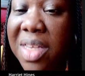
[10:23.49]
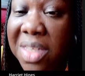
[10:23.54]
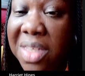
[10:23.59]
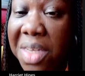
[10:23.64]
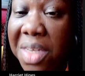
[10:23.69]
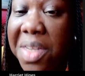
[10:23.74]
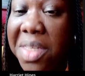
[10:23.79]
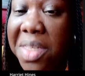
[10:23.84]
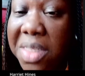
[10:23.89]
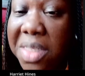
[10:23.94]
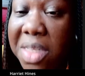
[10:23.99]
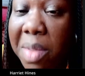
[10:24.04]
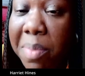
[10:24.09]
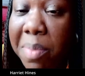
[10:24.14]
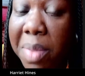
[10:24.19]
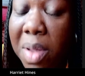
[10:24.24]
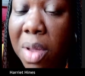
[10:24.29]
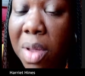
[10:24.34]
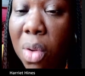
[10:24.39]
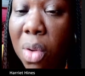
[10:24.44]
done its
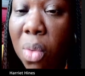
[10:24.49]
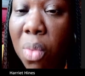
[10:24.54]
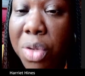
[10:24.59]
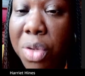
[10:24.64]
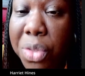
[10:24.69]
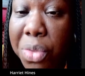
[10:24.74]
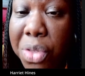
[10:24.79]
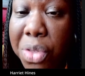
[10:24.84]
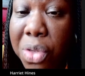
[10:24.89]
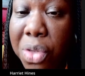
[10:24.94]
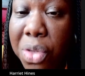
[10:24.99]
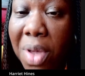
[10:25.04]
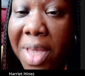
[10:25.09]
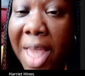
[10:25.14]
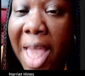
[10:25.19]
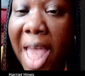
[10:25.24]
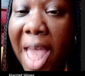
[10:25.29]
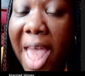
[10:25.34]
number on New York,